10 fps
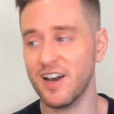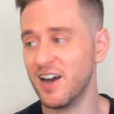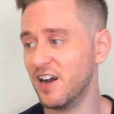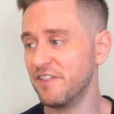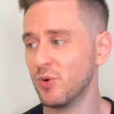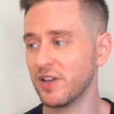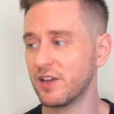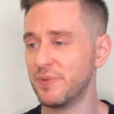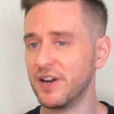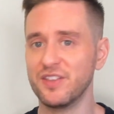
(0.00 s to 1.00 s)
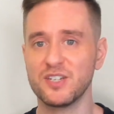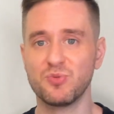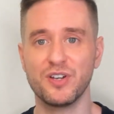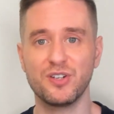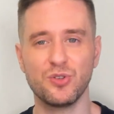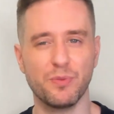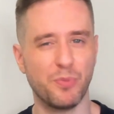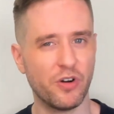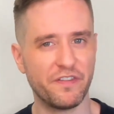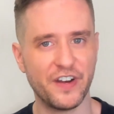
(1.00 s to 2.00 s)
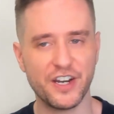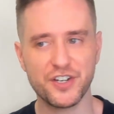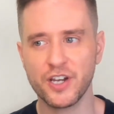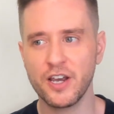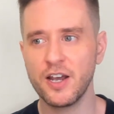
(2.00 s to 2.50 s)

Uh, if you want to compare this one to the port finish,